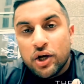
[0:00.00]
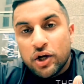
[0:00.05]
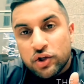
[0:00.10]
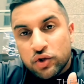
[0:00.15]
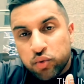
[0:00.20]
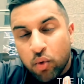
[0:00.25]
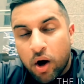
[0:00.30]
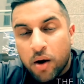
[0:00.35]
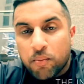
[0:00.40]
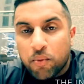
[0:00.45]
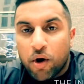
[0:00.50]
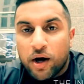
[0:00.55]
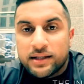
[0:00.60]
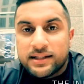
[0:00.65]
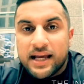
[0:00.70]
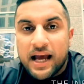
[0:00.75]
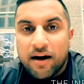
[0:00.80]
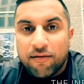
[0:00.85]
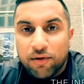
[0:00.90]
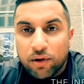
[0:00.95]
Swipe
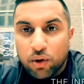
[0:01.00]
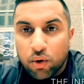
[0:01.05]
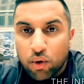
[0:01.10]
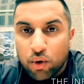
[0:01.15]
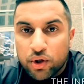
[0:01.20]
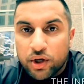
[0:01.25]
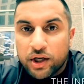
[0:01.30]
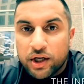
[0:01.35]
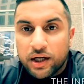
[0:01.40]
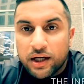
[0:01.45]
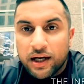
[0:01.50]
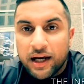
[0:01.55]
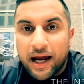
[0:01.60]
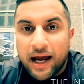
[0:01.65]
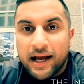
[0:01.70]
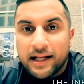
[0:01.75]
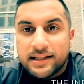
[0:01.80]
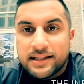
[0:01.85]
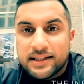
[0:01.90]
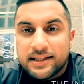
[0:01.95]
right to have a look
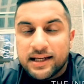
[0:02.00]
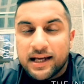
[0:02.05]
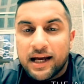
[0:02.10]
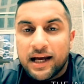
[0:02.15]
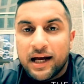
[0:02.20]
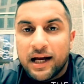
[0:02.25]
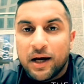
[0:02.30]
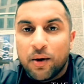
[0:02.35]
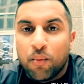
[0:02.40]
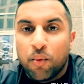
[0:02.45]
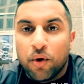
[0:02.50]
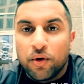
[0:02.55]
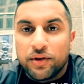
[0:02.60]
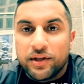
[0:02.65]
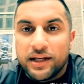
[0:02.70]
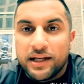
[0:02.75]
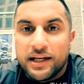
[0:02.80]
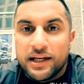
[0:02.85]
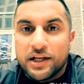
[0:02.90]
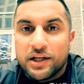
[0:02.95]
at what
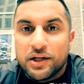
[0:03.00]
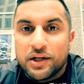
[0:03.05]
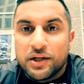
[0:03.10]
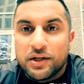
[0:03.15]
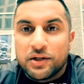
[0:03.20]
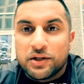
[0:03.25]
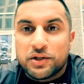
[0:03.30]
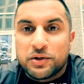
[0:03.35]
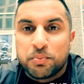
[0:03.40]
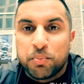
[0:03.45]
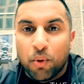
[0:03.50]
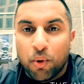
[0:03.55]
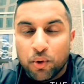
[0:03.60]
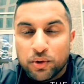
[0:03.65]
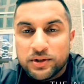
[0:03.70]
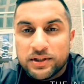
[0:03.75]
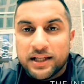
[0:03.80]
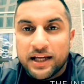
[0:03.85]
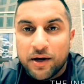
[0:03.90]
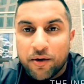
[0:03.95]
the
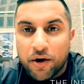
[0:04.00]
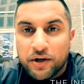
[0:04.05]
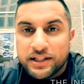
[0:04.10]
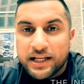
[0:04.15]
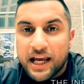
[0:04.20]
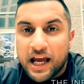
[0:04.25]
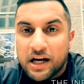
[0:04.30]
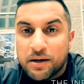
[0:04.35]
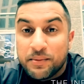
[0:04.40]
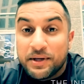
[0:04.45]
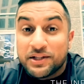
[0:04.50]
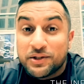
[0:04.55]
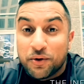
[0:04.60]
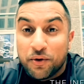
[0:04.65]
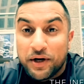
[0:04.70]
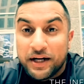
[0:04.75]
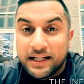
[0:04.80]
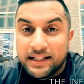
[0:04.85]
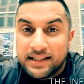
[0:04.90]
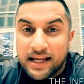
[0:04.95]
Sports Heroes Academy has
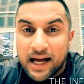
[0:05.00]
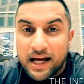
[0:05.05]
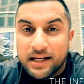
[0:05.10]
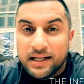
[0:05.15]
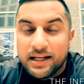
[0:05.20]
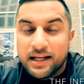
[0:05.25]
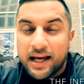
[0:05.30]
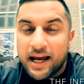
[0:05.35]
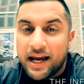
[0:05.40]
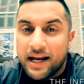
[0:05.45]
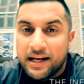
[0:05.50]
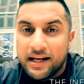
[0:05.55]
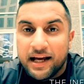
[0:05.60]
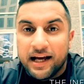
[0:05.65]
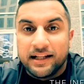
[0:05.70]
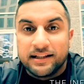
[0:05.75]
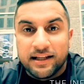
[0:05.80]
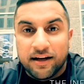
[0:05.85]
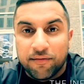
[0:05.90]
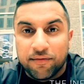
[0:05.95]
already done, and
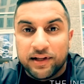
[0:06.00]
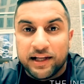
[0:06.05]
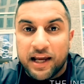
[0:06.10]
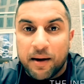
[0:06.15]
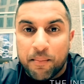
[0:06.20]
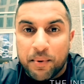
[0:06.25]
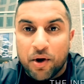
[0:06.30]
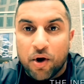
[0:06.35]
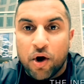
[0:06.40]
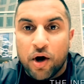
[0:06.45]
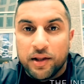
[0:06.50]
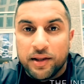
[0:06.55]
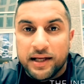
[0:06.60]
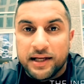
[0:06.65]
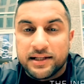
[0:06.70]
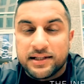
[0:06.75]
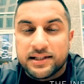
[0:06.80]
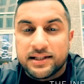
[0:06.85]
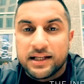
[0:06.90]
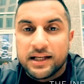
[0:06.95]
definitely get behind
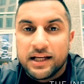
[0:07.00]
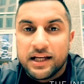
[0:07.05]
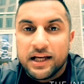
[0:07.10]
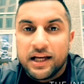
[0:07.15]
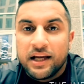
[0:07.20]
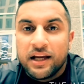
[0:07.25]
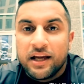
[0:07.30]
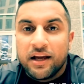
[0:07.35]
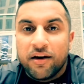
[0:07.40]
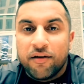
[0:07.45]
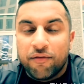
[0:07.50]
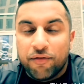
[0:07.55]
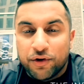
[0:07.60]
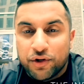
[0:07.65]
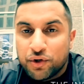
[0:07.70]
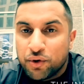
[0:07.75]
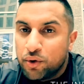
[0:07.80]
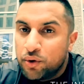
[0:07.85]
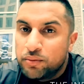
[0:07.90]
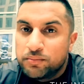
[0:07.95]
this for
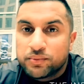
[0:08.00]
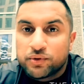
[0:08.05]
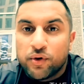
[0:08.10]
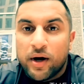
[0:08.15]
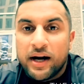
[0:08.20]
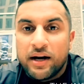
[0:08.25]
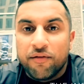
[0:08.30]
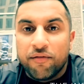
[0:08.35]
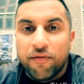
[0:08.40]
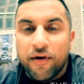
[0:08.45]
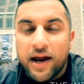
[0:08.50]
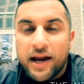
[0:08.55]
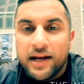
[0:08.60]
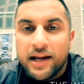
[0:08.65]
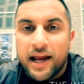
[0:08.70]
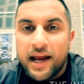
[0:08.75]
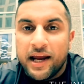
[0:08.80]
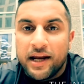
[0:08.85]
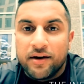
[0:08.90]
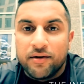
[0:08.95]
sure. Great
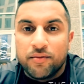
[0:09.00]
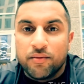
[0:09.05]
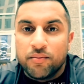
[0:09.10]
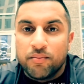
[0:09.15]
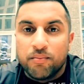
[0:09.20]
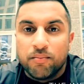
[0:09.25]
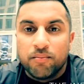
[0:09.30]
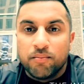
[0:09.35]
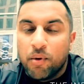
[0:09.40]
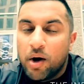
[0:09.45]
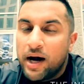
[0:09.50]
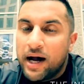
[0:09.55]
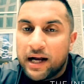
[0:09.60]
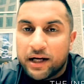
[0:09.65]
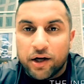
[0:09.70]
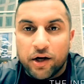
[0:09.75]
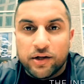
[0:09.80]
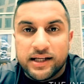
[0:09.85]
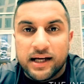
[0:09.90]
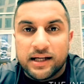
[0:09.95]
event, and my
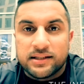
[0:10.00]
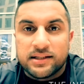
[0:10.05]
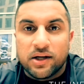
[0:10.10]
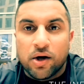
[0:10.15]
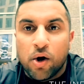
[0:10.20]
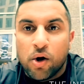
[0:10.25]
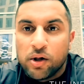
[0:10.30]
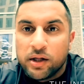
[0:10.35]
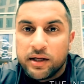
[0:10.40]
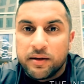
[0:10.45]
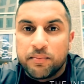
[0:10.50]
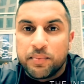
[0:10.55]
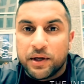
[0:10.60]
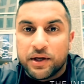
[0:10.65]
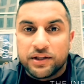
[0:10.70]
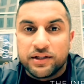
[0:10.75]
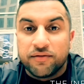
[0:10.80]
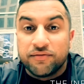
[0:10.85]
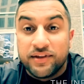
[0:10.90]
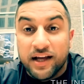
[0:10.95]
heart out to Hollie
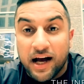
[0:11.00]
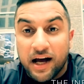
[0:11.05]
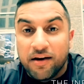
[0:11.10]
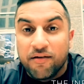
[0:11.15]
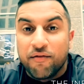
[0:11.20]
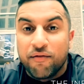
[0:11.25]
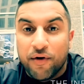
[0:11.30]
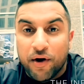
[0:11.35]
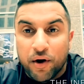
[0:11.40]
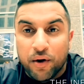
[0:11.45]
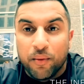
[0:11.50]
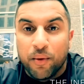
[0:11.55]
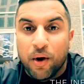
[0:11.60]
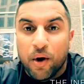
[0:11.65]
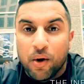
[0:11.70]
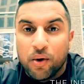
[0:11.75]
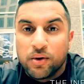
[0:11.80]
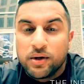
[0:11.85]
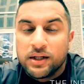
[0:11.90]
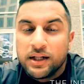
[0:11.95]
because you've done very
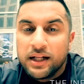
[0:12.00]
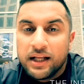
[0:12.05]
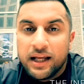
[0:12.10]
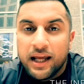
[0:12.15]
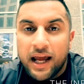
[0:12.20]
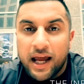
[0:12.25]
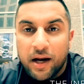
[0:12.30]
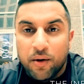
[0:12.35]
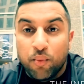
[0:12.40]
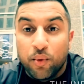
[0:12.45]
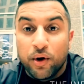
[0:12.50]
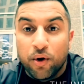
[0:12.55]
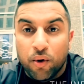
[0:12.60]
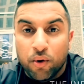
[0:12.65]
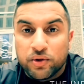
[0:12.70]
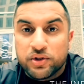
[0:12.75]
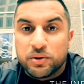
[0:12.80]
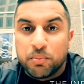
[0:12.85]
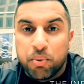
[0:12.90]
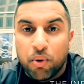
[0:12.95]
well and we're
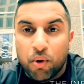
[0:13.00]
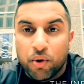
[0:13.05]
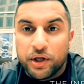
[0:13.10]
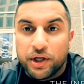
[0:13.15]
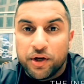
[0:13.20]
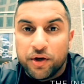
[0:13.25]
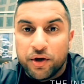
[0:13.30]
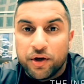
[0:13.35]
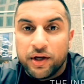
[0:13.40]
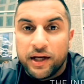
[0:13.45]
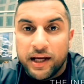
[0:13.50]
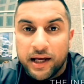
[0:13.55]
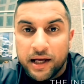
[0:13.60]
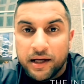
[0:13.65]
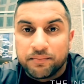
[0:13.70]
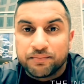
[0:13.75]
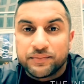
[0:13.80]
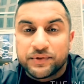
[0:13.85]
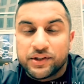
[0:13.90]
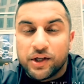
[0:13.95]
all supporting you here.